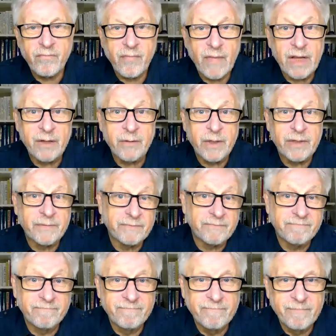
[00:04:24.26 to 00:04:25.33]
anyway,
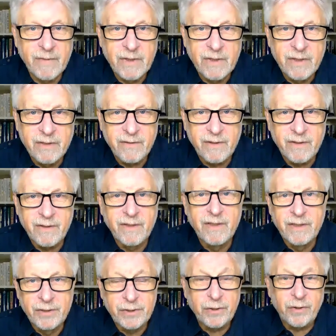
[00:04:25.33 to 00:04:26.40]

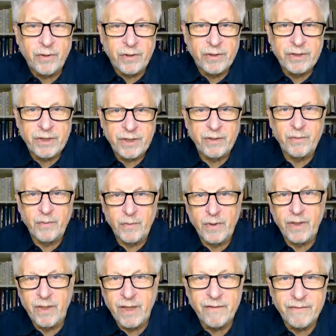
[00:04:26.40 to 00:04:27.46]
Sure, she will
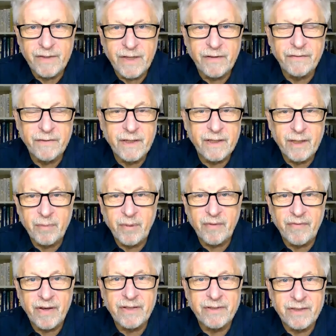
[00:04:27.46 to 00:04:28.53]
have definitely
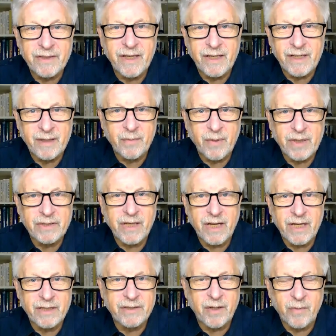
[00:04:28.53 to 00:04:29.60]
prevented getting breast cancer
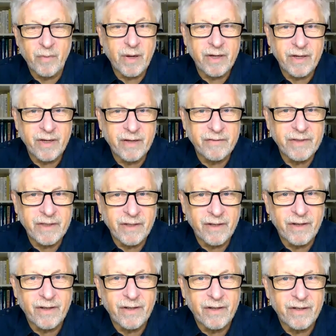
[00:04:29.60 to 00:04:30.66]
by having
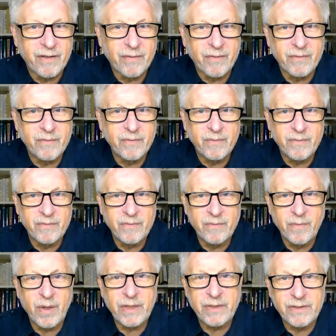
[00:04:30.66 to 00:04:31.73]
her
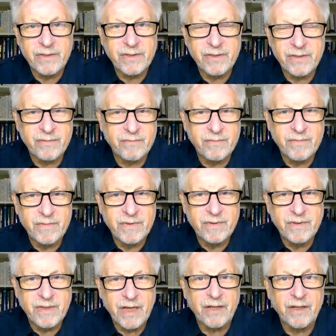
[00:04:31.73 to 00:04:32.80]
breasts
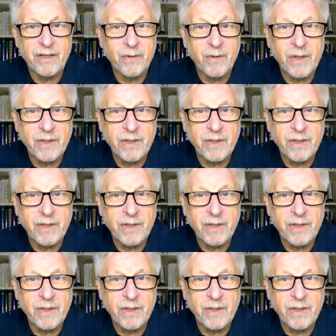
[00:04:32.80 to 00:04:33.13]
taken away.